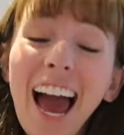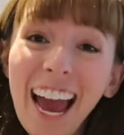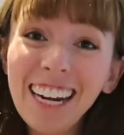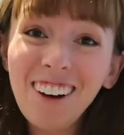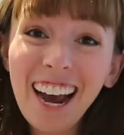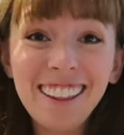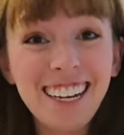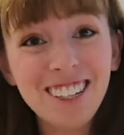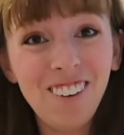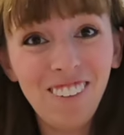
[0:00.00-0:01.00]
Anyway, that
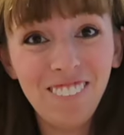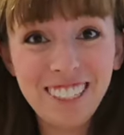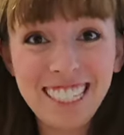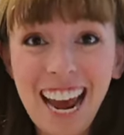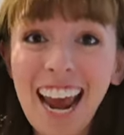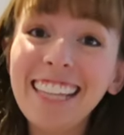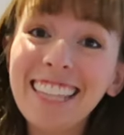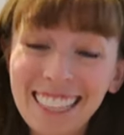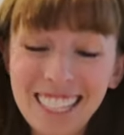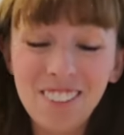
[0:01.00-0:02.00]
is all for today.
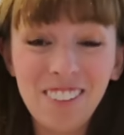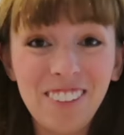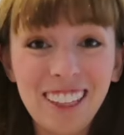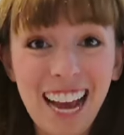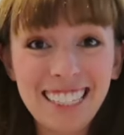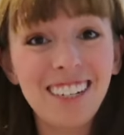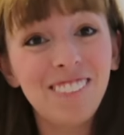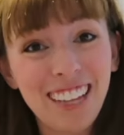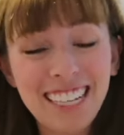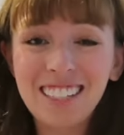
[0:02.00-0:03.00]
Like this video if you liked it,
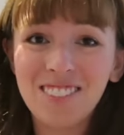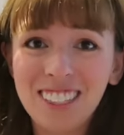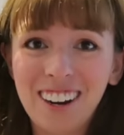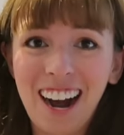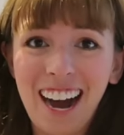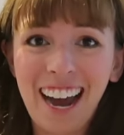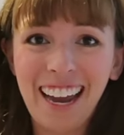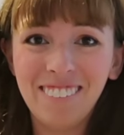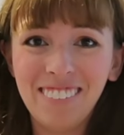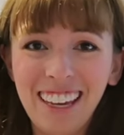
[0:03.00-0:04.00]
and please
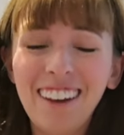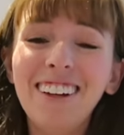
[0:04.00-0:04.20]
subscribe.